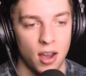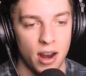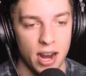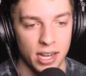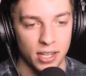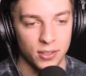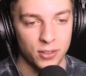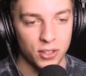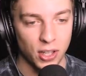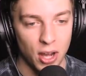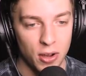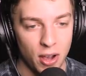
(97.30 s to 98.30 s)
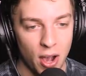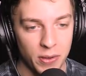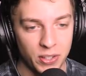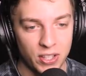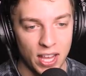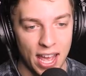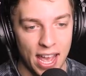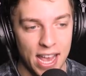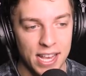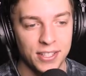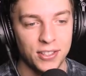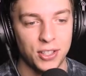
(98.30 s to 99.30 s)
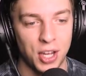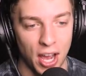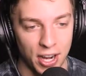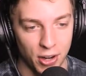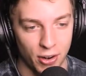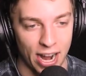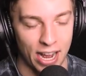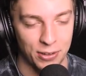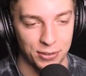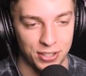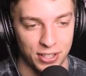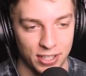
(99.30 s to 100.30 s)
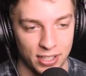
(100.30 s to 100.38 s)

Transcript: All right. Slogo says turn around.